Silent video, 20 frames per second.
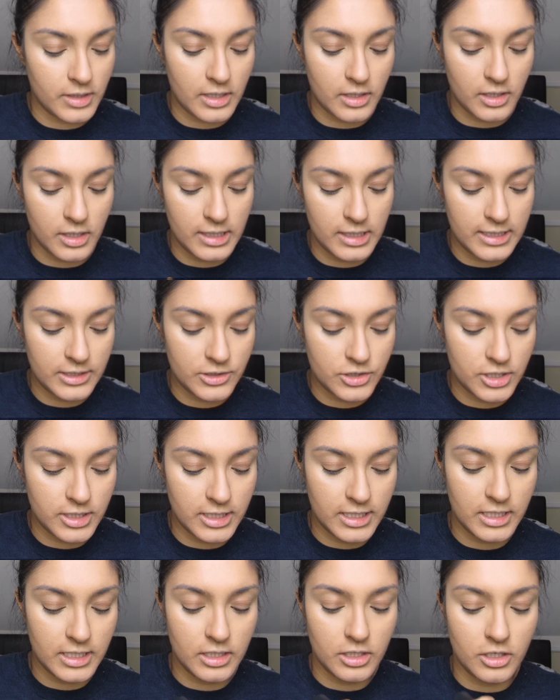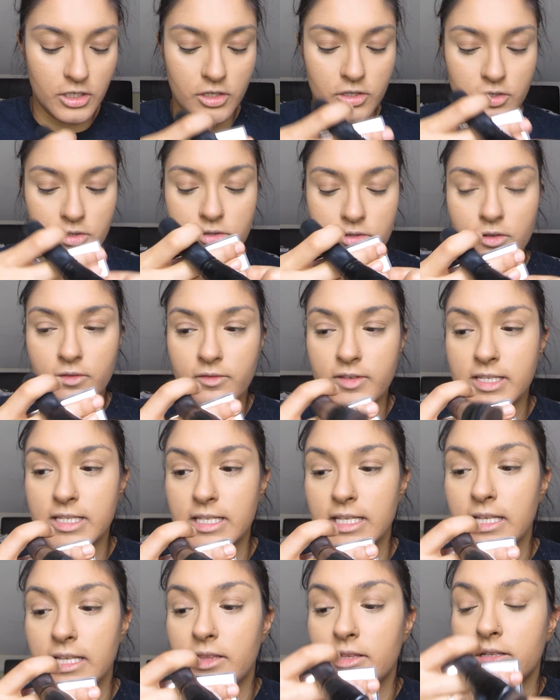And I literally use,
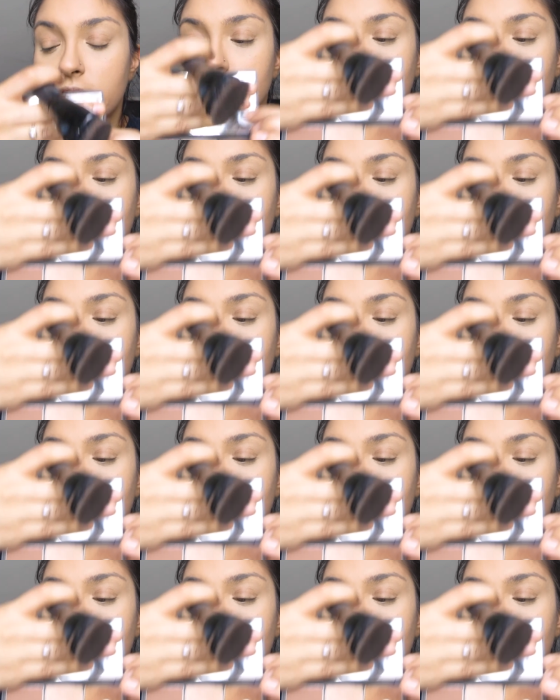obviously, the